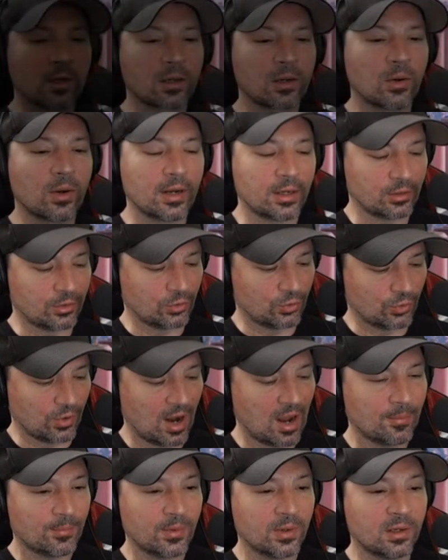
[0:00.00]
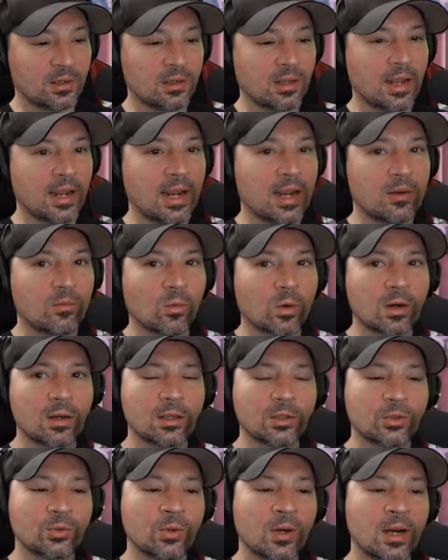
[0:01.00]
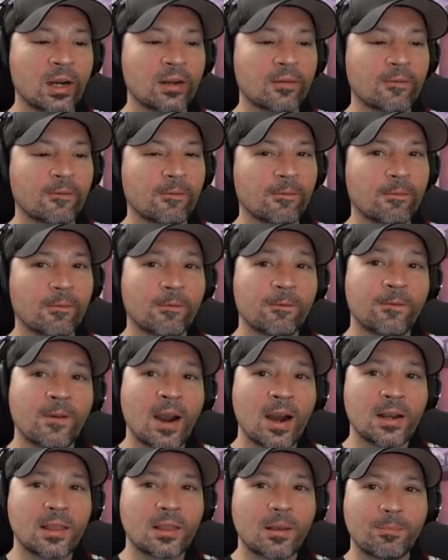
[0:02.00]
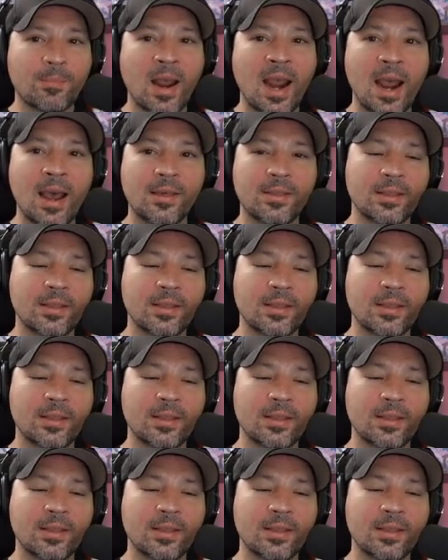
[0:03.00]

to go ahead and drop in, and we're going to try and find the path